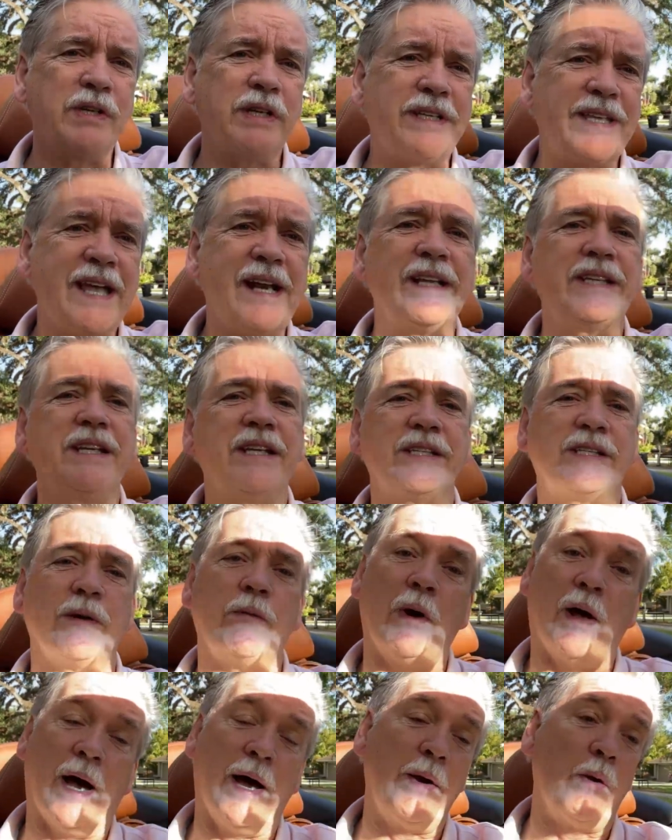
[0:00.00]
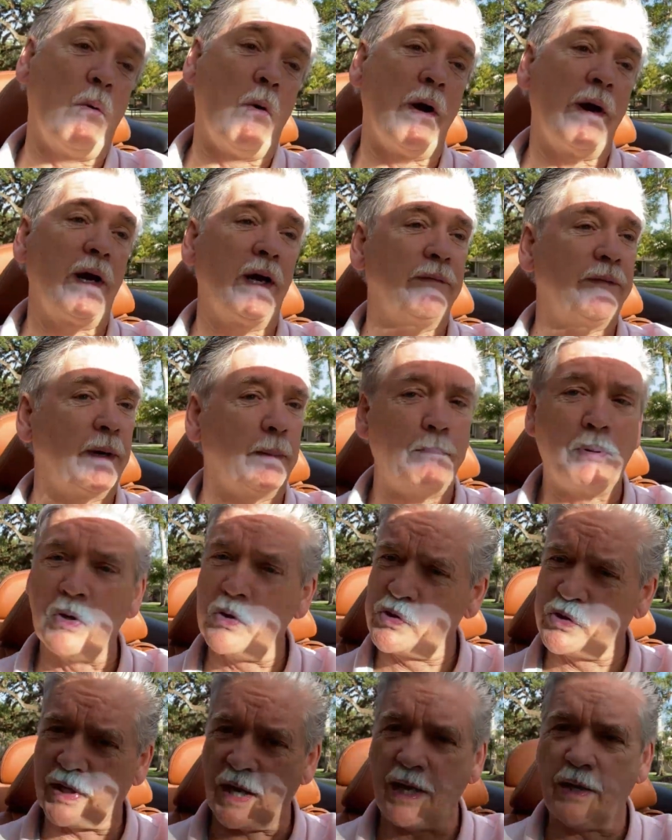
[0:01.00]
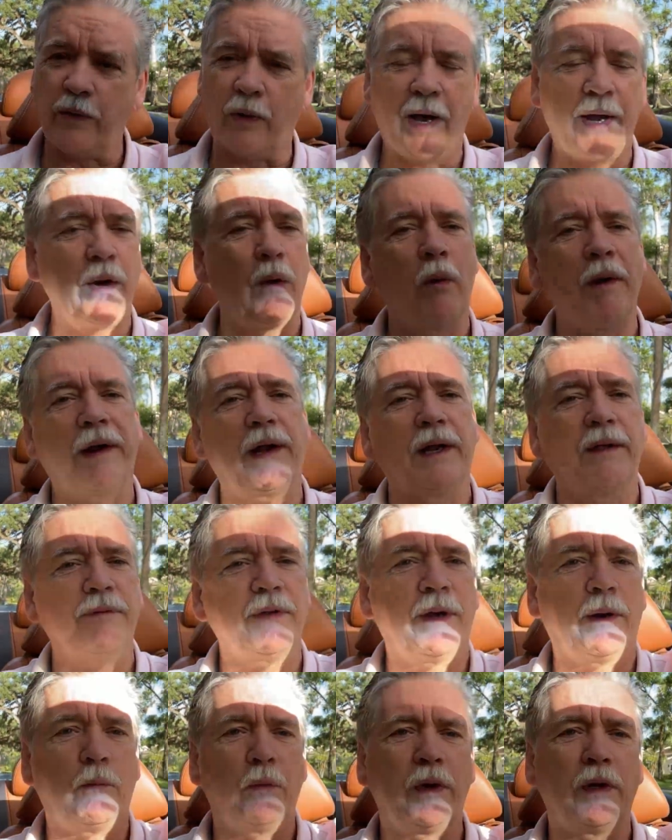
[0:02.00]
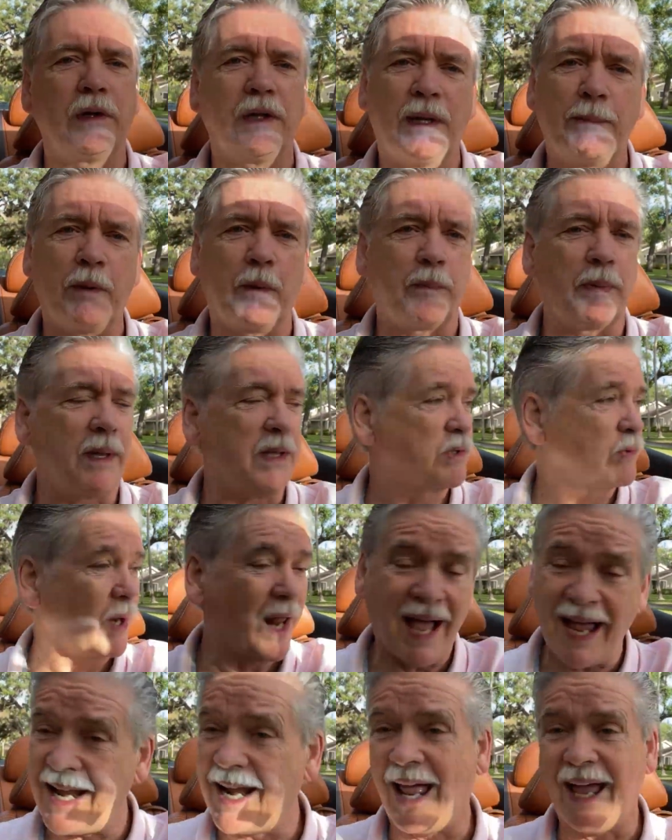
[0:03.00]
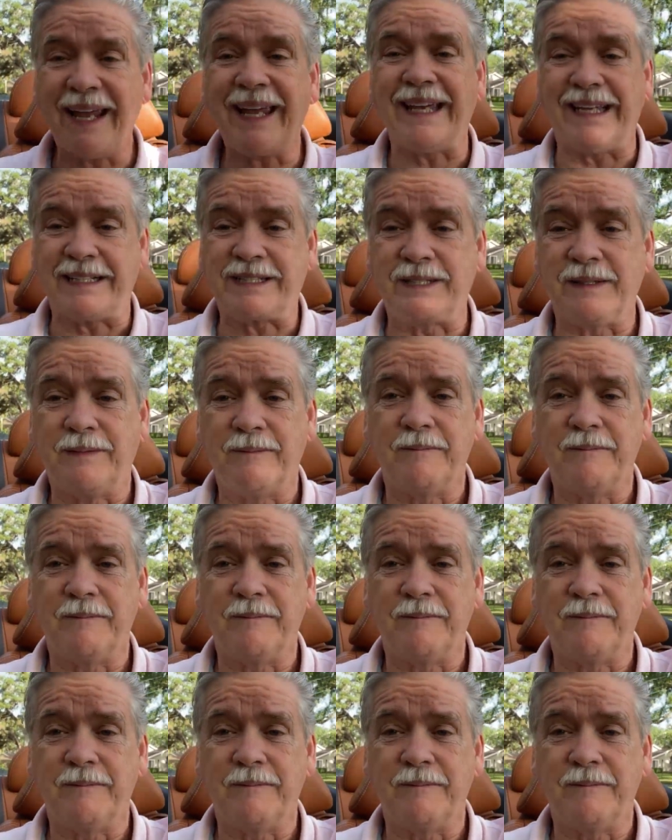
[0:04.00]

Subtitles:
a tendency to say, well, I don't want to live in a blue state, or I don't want to live in a real liberal place. Well, I like it.